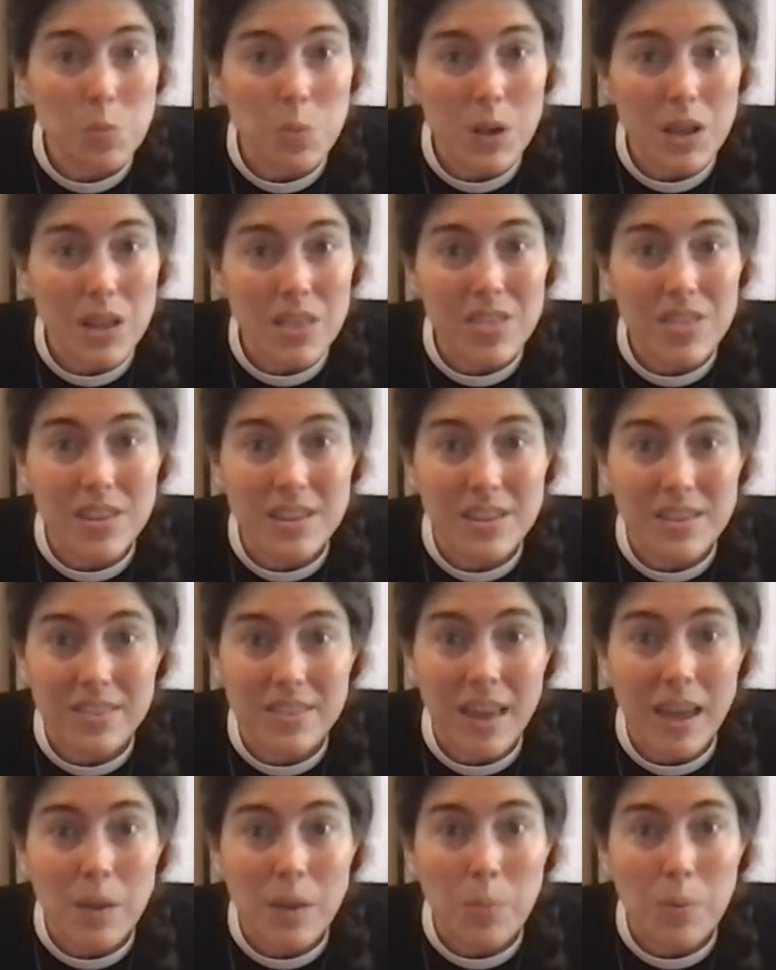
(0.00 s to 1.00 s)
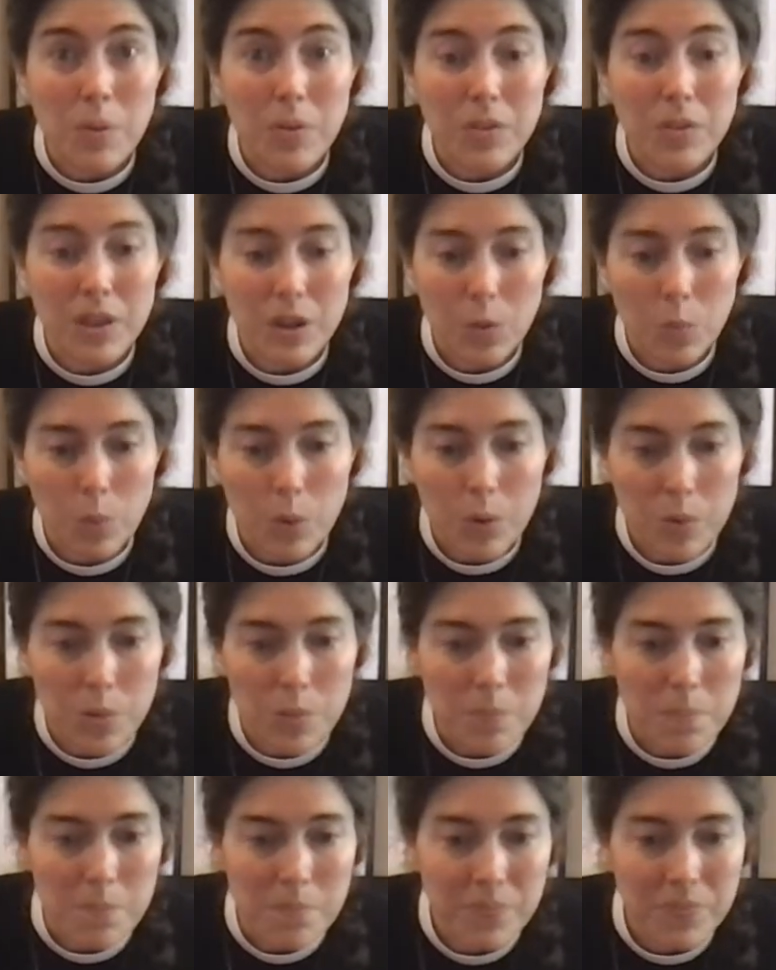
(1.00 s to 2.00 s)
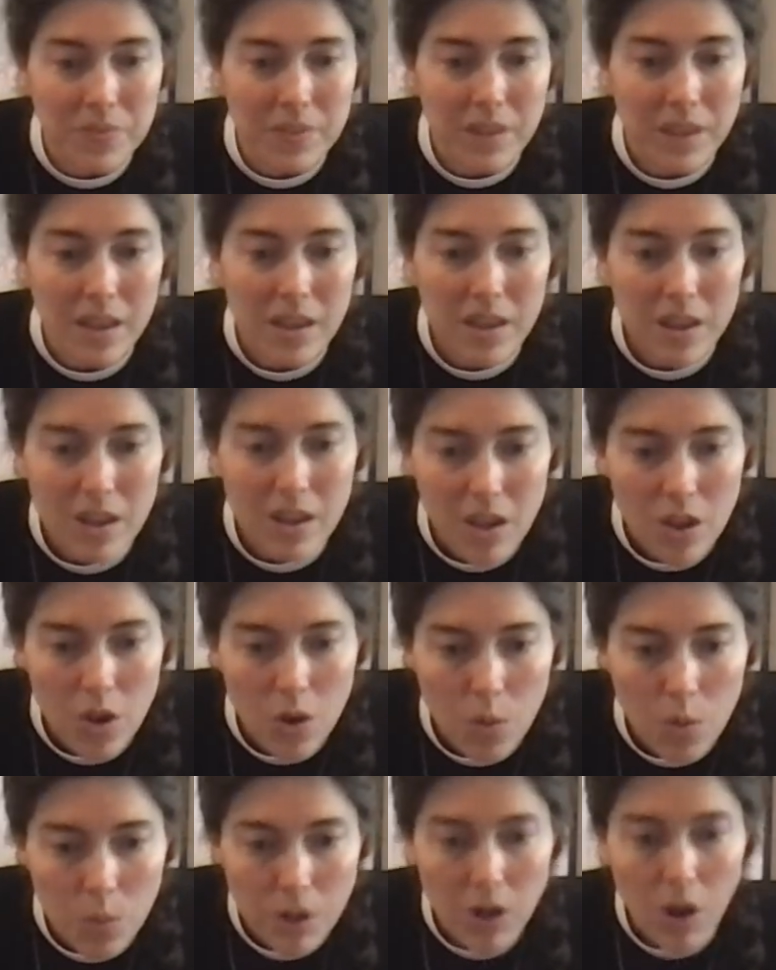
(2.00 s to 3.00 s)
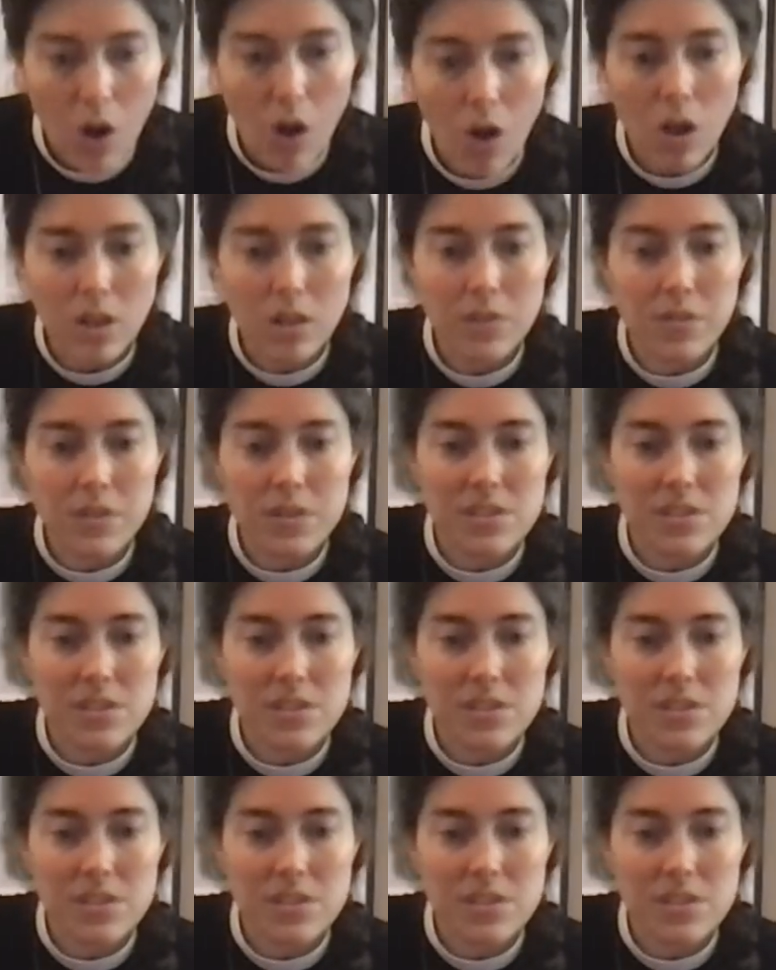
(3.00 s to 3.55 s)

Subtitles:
with the disciples in a room when all of a